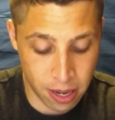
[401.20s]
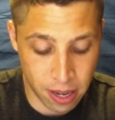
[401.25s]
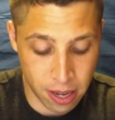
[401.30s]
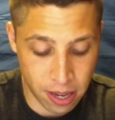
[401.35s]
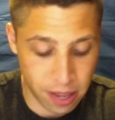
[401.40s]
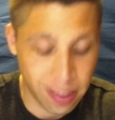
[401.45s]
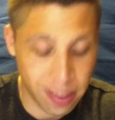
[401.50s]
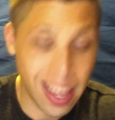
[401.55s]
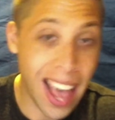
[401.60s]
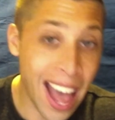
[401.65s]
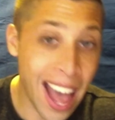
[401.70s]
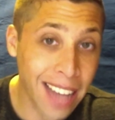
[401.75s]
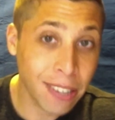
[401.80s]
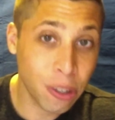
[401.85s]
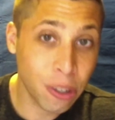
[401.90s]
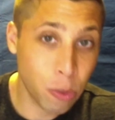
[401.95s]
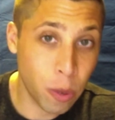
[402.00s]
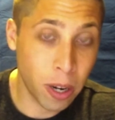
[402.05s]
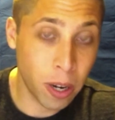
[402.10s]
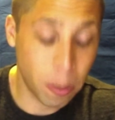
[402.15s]
The x
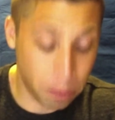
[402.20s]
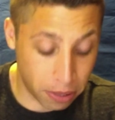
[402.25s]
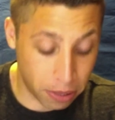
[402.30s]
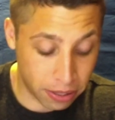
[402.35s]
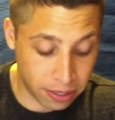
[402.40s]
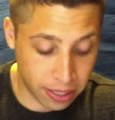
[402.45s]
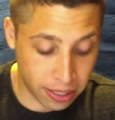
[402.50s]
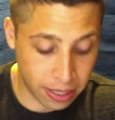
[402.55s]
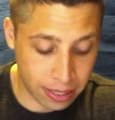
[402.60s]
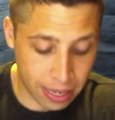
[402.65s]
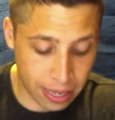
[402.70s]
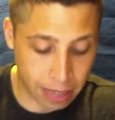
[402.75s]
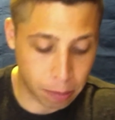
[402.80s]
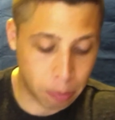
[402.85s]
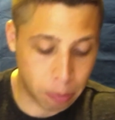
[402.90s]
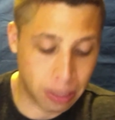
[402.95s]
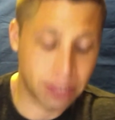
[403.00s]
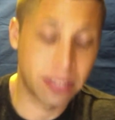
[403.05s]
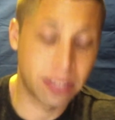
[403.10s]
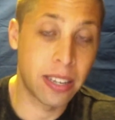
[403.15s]
squared plus 6x
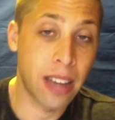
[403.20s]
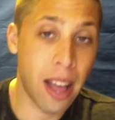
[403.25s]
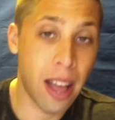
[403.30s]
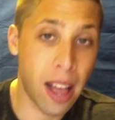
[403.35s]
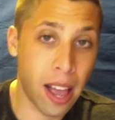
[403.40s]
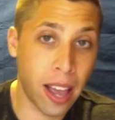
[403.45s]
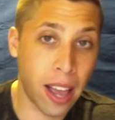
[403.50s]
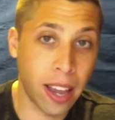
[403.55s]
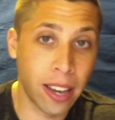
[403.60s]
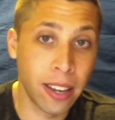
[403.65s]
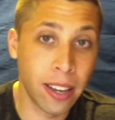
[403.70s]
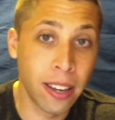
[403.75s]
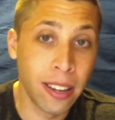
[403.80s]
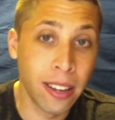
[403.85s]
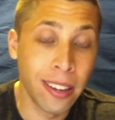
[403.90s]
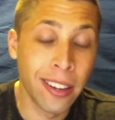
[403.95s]
plus 9,